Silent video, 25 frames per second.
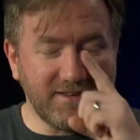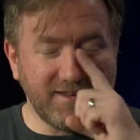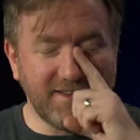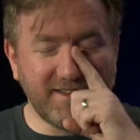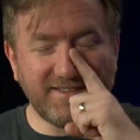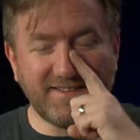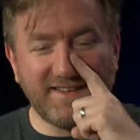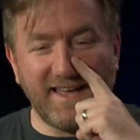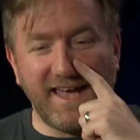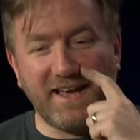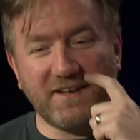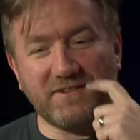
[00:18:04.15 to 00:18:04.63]

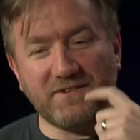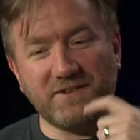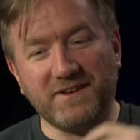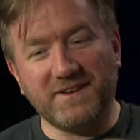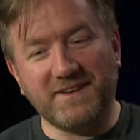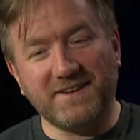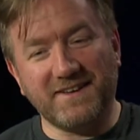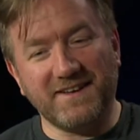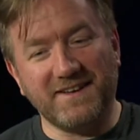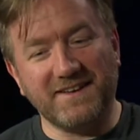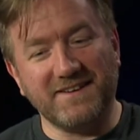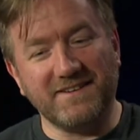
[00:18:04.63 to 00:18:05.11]

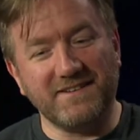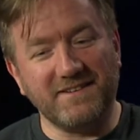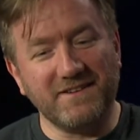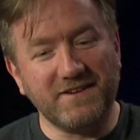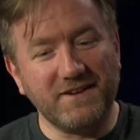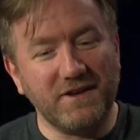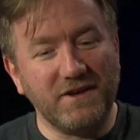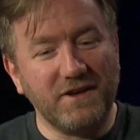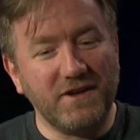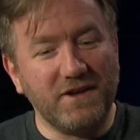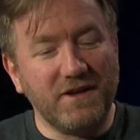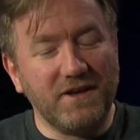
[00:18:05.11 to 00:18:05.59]
Exactly. And
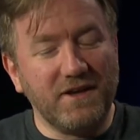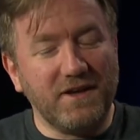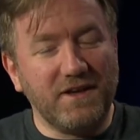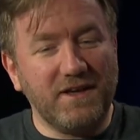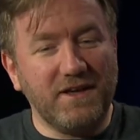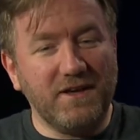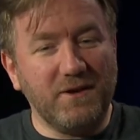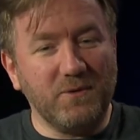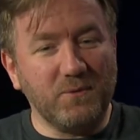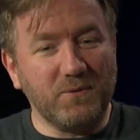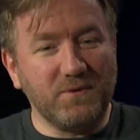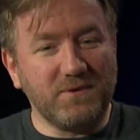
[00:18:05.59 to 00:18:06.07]

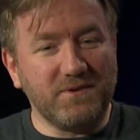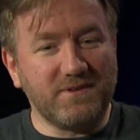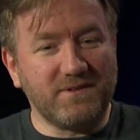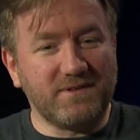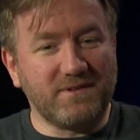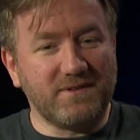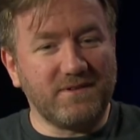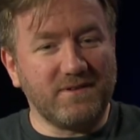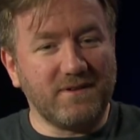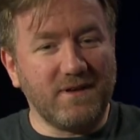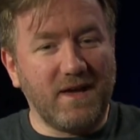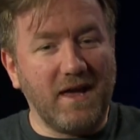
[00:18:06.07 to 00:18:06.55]
it
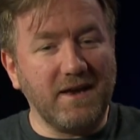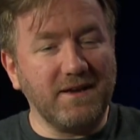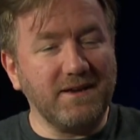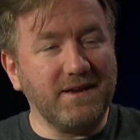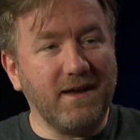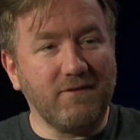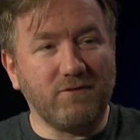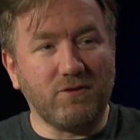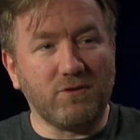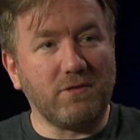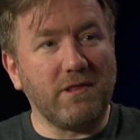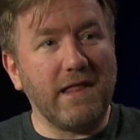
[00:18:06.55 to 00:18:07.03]
was I
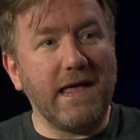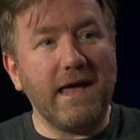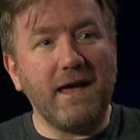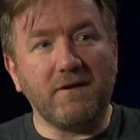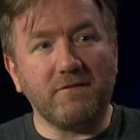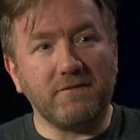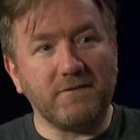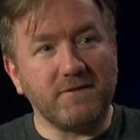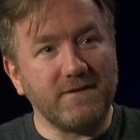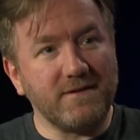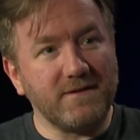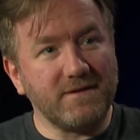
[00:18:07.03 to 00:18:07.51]
never
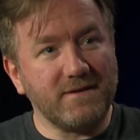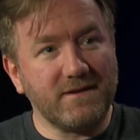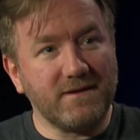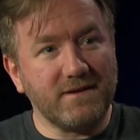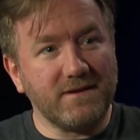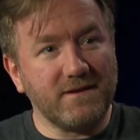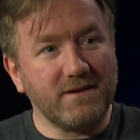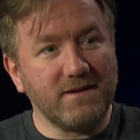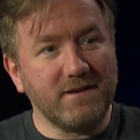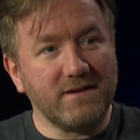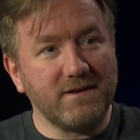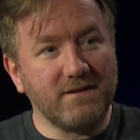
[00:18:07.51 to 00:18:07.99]
left.
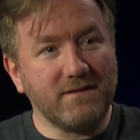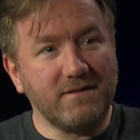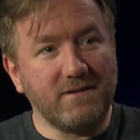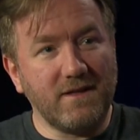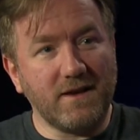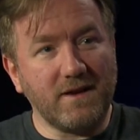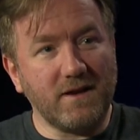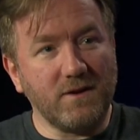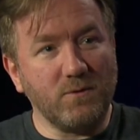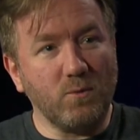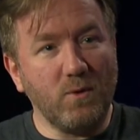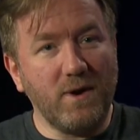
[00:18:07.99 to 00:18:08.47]

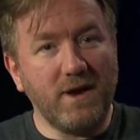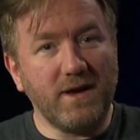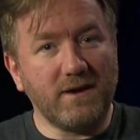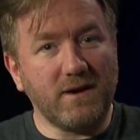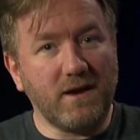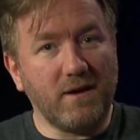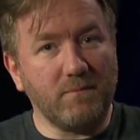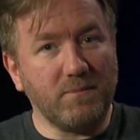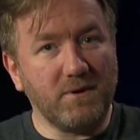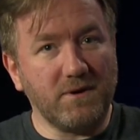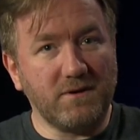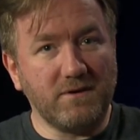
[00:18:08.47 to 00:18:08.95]
Like I'd wake
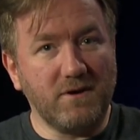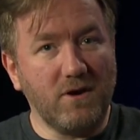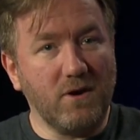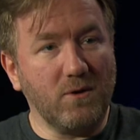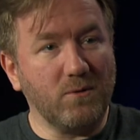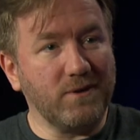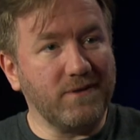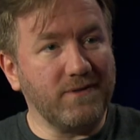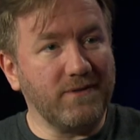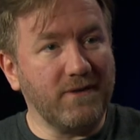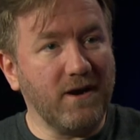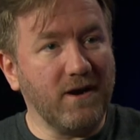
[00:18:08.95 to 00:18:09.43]
up, I'd
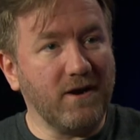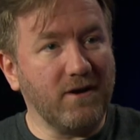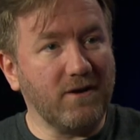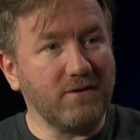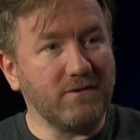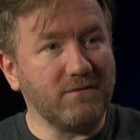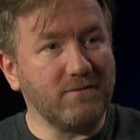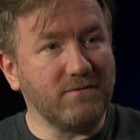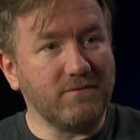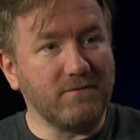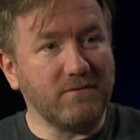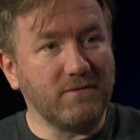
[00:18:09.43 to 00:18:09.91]
go in there,
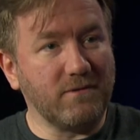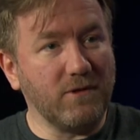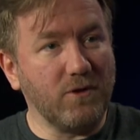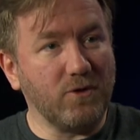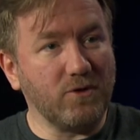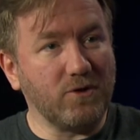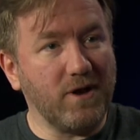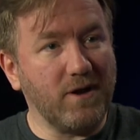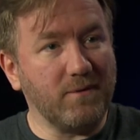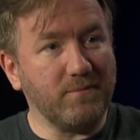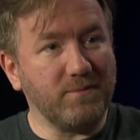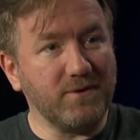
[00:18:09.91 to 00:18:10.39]
I'd
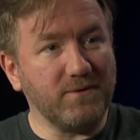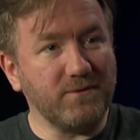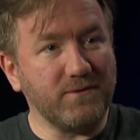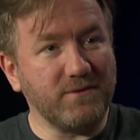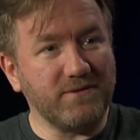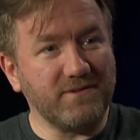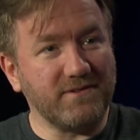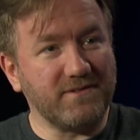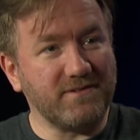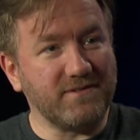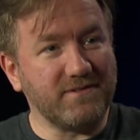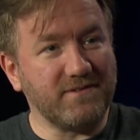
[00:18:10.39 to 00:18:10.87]
look up, it
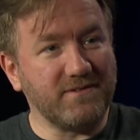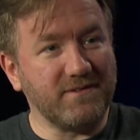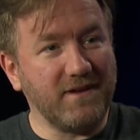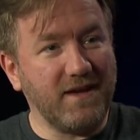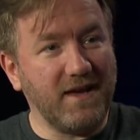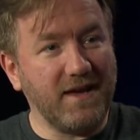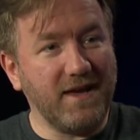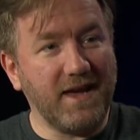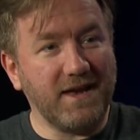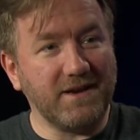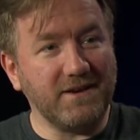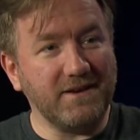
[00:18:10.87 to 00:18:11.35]
was
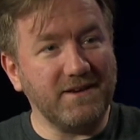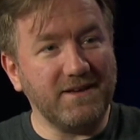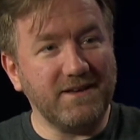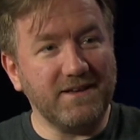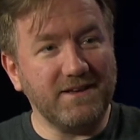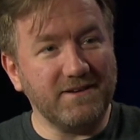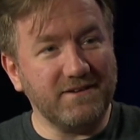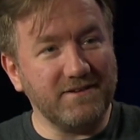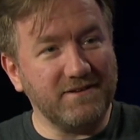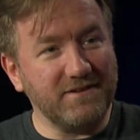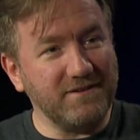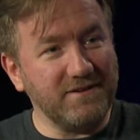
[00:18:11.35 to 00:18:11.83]
I hadn't
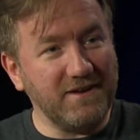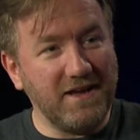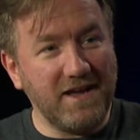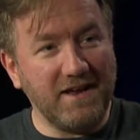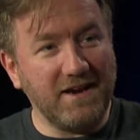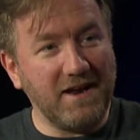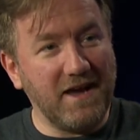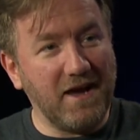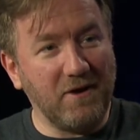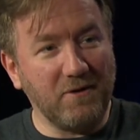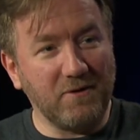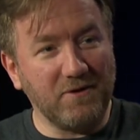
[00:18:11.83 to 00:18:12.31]
eaten in
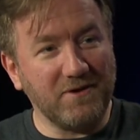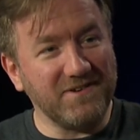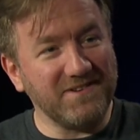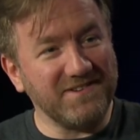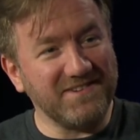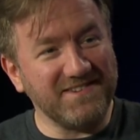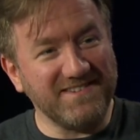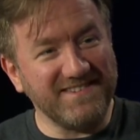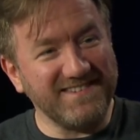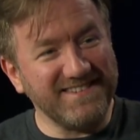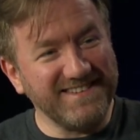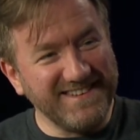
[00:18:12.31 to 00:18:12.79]
8 hours
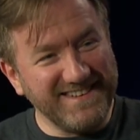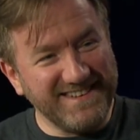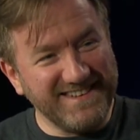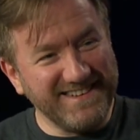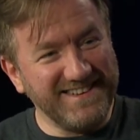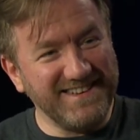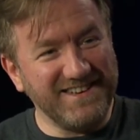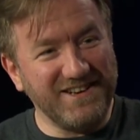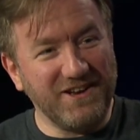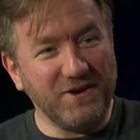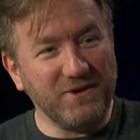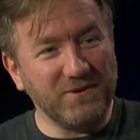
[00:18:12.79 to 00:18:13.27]
and ah.
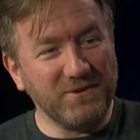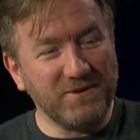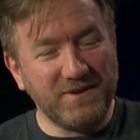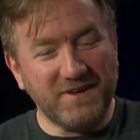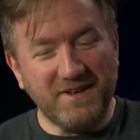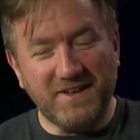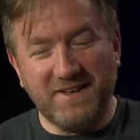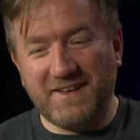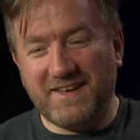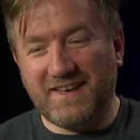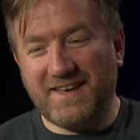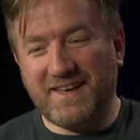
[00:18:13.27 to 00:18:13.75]
you know,
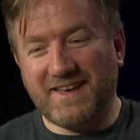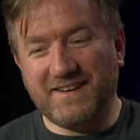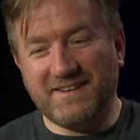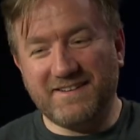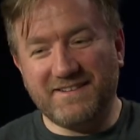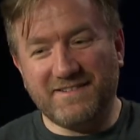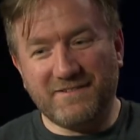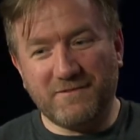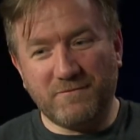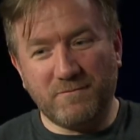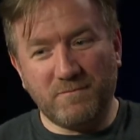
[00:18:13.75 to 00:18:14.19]
and